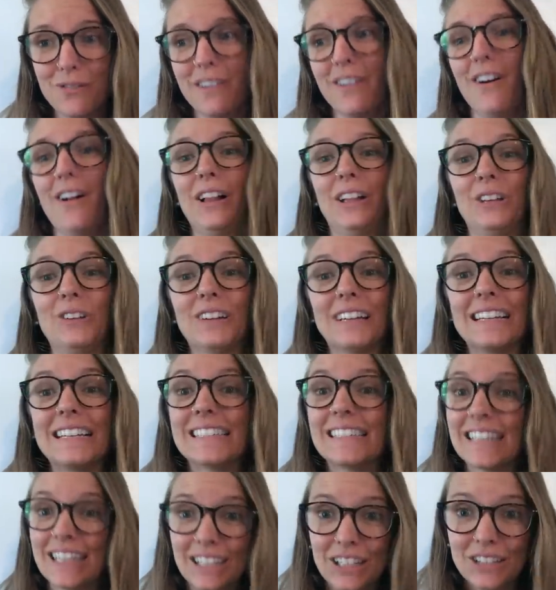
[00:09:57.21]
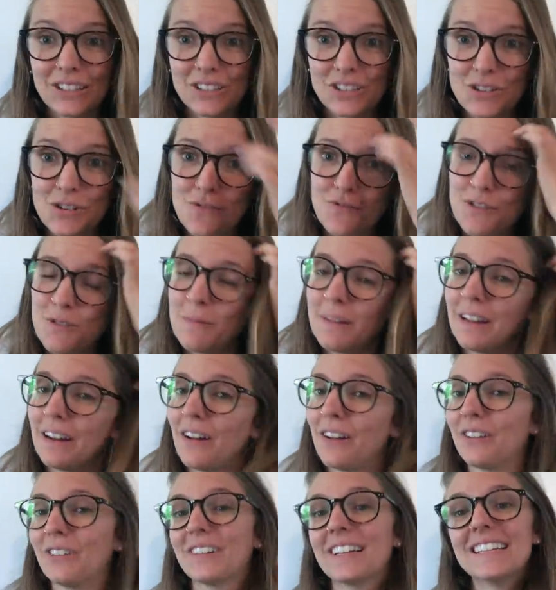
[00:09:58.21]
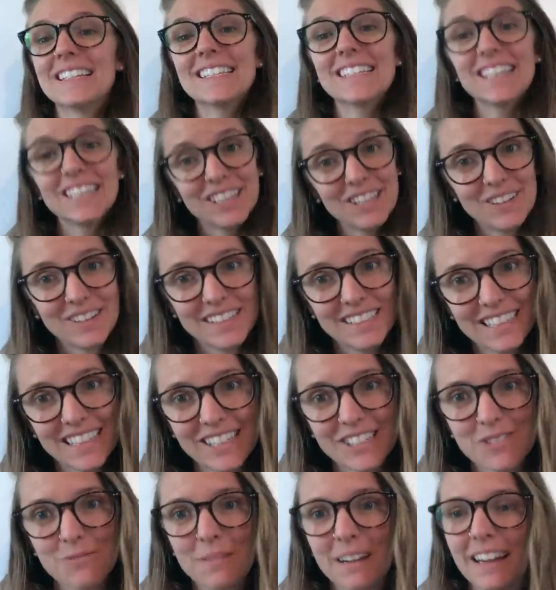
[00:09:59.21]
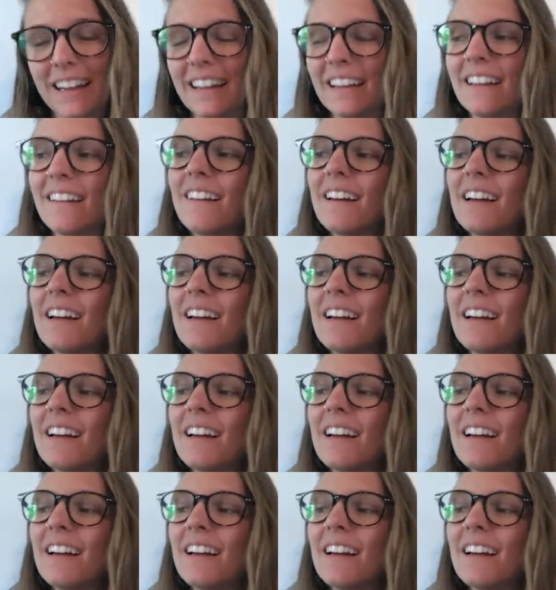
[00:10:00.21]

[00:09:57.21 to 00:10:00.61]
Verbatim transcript: and all you continue to do for me and all you continue to teach me.